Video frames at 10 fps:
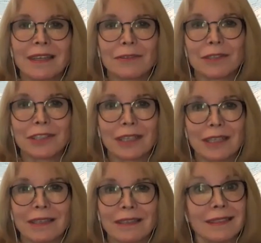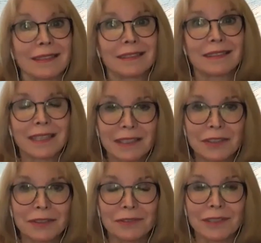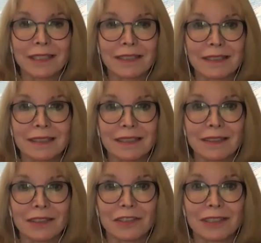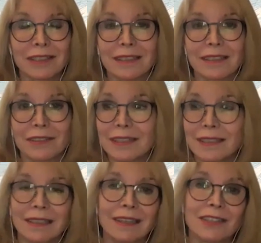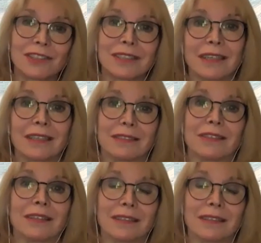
which again is a disaster for anesthesiology. And so this is not just idle talk.